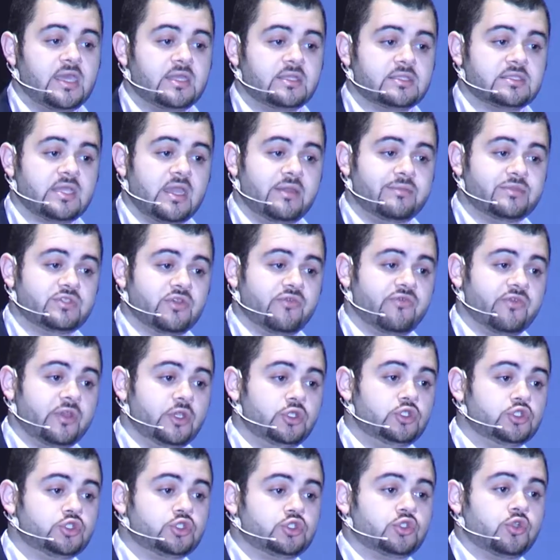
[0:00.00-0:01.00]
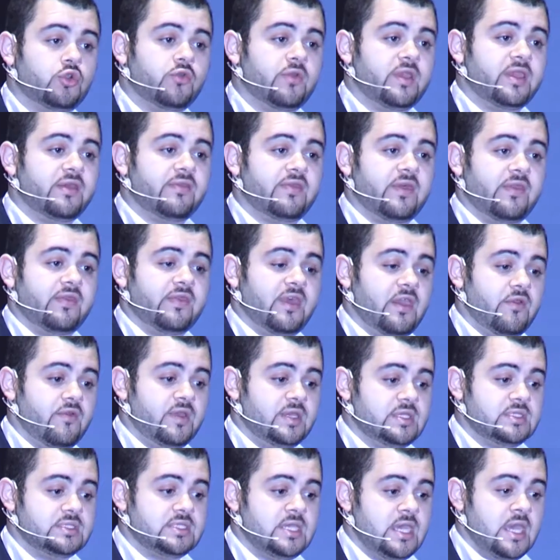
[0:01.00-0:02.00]
terms of ensuring that there
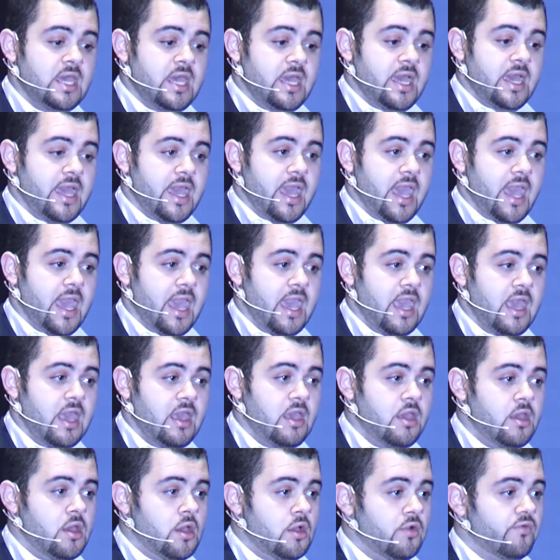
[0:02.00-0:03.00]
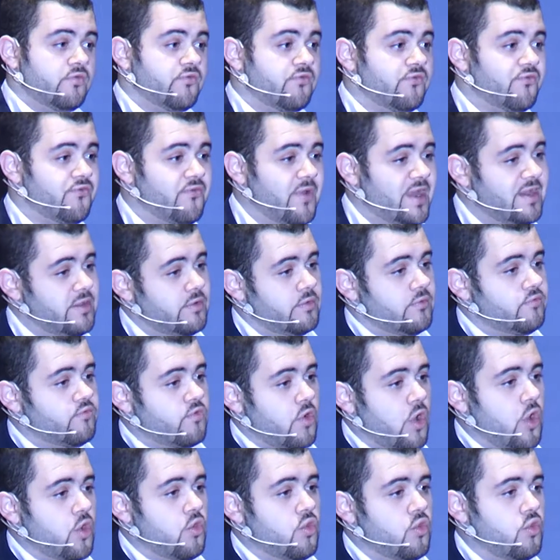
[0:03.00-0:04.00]
is a front
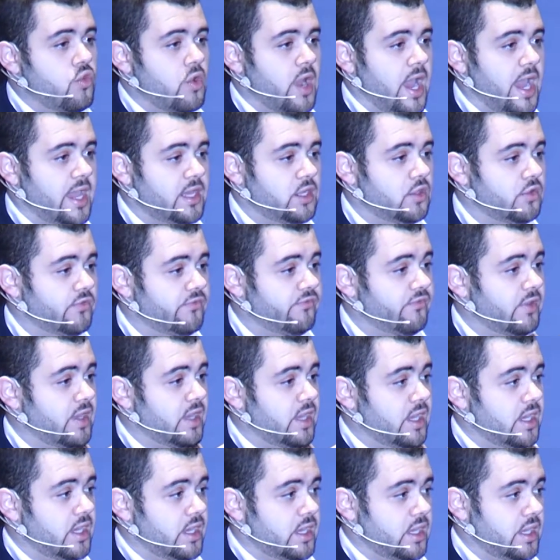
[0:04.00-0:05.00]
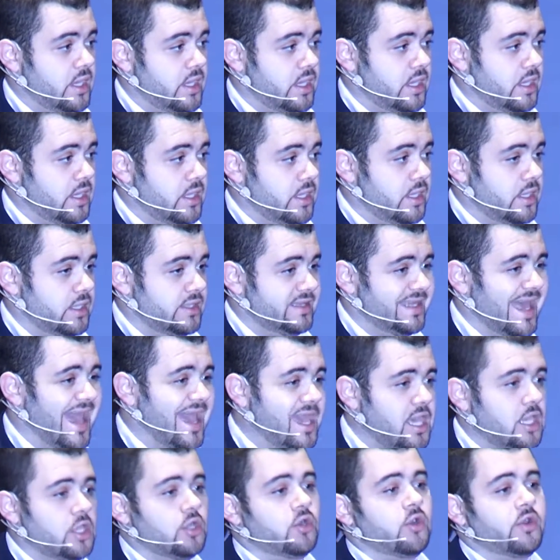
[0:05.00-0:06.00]
row kind of uh, uh,
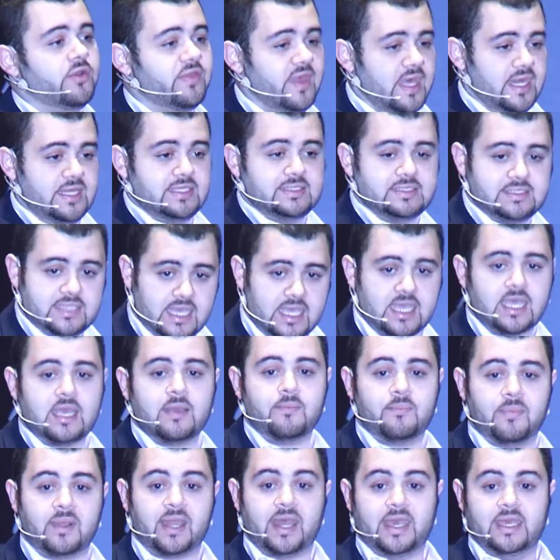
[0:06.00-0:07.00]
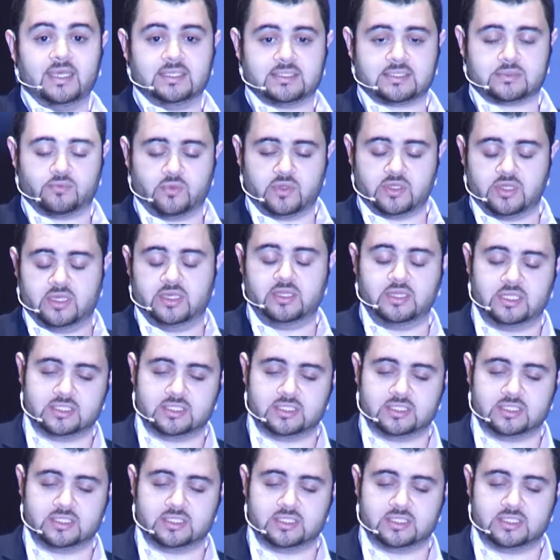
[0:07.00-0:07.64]
dialogue that is taking place within these